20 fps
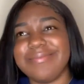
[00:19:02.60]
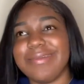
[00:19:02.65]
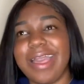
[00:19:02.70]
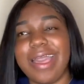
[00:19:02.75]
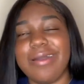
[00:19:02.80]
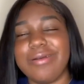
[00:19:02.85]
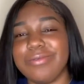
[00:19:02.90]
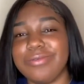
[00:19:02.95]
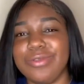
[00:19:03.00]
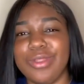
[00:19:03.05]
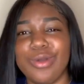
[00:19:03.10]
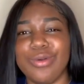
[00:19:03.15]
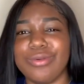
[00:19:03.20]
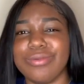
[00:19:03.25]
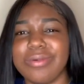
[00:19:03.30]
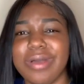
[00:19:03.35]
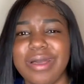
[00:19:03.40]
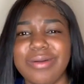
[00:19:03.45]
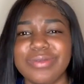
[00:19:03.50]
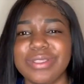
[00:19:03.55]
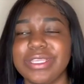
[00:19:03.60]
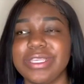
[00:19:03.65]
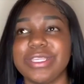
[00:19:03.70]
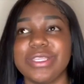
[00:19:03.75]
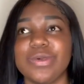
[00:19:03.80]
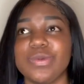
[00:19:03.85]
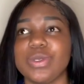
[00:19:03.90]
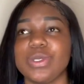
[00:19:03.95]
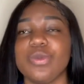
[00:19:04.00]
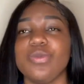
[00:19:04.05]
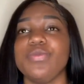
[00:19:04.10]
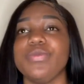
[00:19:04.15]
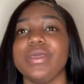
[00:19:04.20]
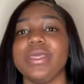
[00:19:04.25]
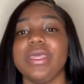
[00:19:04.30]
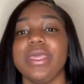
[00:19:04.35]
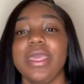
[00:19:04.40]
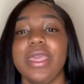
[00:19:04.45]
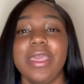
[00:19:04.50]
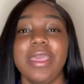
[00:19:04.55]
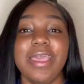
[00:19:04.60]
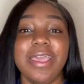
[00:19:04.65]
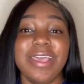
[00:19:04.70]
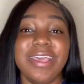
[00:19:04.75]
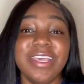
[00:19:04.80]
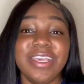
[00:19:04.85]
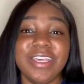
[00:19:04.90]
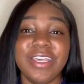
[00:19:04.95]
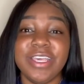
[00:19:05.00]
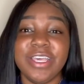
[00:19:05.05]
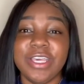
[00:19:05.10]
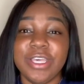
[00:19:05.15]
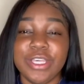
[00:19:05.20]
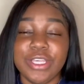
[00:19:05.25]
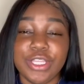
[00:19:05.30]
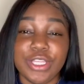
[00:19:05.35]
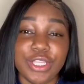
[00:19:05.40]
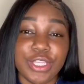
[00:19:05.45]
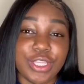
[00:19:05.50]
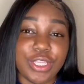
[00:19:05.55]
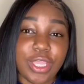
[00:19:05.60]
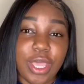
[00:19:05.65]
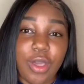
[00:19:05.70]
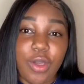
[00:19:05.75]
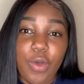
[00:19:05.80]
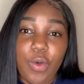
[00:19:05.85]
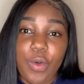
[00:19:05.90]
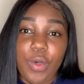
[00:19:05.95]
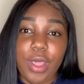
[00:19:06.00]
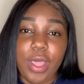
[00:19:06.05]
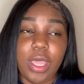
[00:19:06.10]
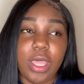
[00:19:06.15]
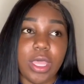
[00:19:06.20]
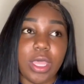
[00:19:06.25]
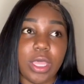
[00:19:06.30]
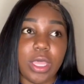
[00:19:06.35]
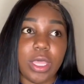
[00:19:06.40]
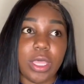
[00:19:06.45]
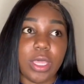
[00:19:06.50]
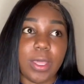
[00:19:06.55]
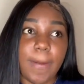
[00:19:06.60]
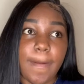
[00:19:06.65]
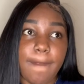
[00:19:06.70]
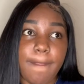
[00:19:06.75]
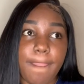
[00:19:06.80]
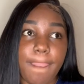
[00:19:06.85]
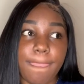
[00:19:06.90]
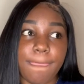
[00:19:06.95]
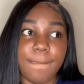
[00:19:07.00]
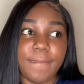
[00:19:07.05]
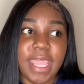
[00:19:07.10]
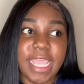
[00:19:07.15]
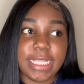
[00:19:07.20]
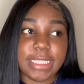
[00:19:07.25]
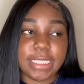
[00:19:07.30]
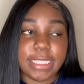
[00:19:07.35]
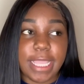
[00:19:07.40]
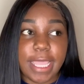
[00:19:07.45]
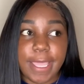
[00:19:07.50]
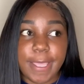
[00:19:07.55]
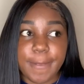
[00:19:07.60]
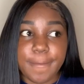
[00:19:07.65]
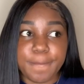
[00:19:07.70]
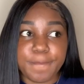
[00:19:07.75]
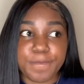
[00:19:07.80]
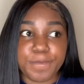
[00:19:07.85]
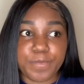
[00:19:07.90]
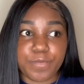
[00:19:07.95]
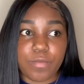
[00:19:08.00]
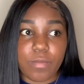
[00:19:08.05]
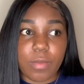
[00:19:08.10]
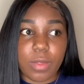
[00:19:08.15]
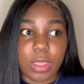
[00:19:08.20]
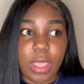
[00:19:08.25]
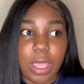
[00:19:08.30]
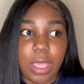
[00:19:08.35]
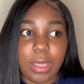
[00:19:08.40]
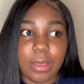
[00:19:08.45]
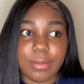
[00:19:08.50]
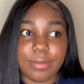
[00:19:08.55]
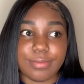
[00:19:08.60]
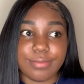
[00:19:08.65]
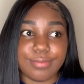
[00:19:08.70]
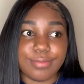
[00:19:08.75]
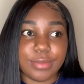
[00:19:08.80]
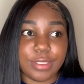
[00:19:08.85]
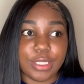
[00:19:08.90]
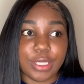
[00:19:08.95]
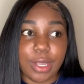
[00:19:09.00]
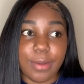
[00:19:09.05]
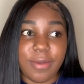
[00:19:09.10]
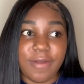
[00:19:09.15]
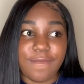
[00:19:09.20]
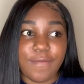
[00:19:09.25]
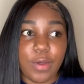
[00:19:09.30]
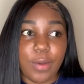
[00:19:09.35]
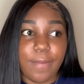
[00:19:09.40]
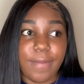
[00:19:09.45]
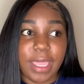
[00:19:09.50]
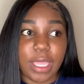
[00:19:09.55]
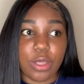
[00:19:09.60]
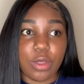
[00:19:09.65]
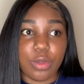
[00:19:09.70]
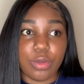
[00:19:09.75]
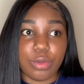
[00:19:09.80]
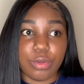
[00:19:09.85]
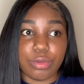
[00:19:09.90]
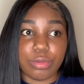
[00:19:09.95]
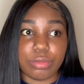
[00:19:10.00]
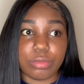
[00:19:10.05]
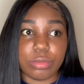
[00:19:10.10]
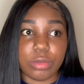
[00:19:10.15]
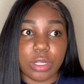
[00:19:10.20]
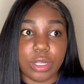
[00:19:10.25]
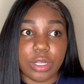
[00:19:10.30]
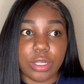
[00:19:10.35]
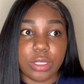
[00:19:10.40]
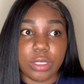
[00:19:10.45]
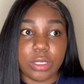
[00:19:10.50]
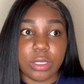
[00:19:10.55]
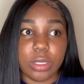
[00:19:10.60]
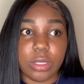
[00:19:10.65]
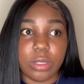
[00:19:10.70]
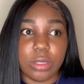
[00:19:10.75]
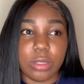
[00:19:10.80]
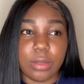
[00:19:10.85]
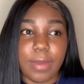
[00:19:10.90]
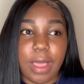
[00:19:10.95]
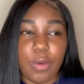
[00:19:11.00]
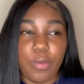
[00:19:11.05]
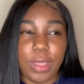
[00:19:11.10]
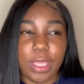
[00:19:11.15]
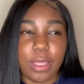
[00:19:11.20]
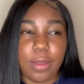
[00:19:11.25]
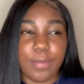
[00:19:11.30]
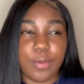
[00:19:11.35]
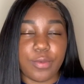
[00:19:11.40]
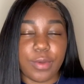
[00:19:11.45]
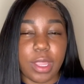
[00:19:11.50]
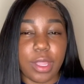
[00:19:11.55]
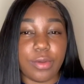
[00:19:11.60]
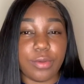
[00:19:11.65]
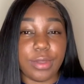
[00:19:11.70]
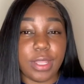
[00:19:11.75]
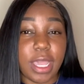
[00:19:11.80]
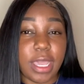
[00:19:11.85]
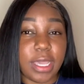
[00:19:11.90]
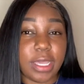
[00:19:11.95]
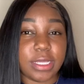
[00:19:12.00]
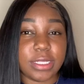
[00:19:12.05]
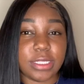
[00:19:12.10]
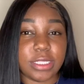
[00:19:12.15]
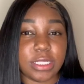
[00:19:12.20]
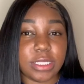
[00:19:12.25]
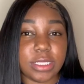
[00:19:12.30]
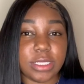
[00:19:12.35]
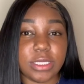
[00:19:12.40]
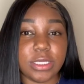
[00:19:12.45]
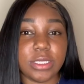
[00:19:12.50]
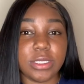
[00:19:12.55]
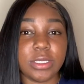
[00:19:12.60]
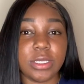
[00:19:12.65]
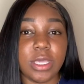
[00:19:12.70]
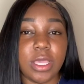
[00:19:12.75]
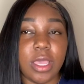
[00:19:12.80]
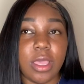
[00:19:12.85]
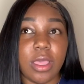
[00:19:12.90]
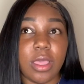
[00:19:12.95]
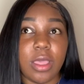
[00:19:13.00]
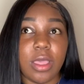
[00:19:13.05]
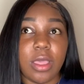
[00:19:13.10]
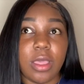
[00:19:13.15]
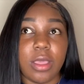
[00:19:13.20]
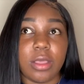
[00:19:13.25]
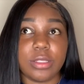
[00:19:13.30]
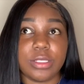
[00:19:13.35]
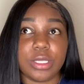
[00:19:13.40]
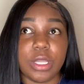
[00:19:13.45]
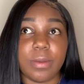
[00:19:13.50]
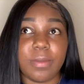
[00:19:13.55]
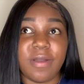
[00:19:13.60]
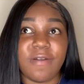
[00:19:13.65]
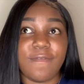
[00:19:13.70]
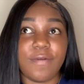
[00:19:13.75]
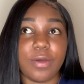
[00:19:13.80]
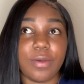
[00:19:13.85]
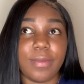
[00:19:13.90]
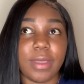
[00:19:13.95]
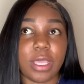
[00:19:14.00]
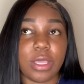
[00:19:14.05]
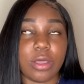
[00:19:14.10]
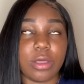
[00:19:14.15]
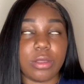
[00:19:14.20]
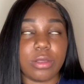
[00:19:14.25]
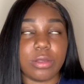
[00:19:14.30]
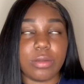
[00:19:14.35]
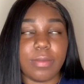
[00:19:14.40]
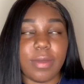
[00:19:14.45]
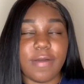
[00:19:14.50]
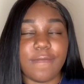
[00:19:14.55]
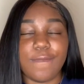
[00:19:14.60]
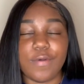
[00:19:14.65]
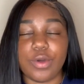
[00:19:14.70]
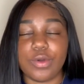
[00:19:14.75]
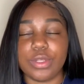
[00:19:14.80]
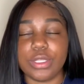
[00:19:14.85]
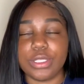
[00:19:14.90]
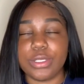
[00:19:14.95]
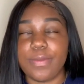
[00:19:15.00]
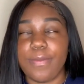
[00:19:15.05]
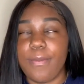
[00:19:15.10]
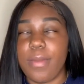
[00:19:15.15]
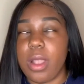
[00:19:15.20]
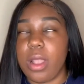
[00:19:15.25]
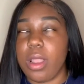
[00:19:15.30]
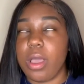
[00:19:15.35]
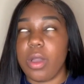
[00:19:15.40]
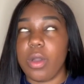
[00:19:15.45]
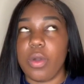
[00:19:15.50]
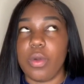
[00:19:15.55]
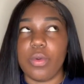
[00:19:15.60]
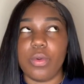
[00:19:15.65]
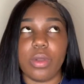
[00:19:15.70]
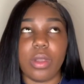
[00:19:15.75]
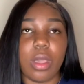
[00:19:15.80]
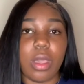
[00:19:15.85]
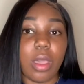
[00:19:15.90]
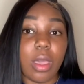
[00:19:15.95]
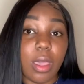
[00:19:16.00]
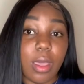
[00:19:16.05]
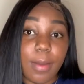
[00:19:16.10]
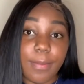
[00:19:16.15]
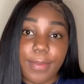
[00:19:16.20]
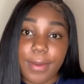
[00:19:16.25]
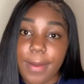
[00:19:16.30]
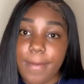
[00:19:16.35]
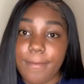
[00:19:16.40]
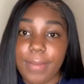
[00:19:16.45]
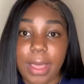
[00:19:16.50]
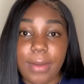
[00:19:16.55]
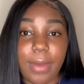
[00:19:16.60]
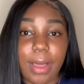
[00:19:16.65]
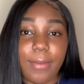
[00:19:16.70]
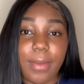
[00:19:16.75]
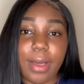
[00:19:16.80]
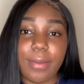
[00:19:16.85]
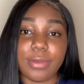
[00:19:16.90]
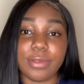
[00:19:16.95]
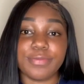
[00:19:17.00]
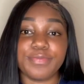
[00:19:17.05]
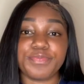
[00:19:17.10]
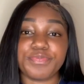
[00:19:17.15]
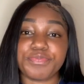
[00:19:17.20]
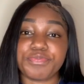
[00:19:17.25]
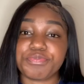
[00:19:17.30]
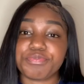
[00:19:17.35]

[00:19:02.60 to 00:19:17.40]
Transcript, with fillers: I don't know. I was just so stupid. So next day, I'm turn my phone back on early. Um, I wake up around 9, 10. Turn my phone back on. My phone is blown up by my mama.